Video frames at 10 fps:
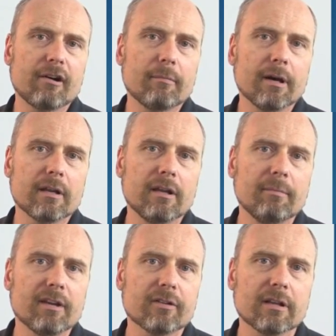but he
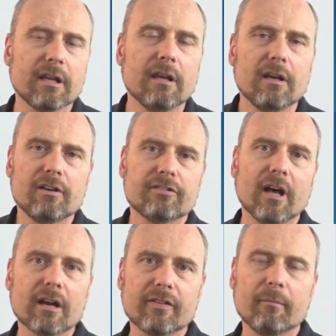basically
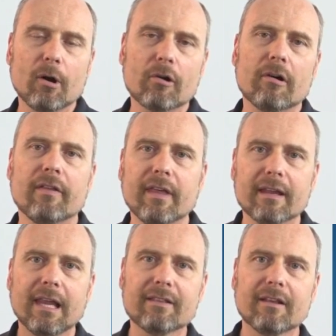started the motor and then
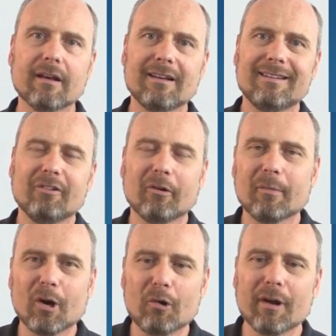let the
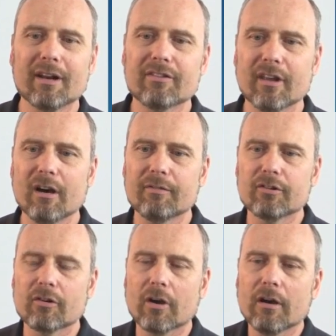lawnmower run itself and
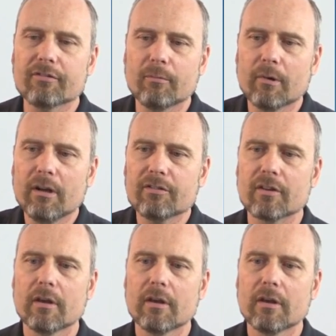took off somewhere else.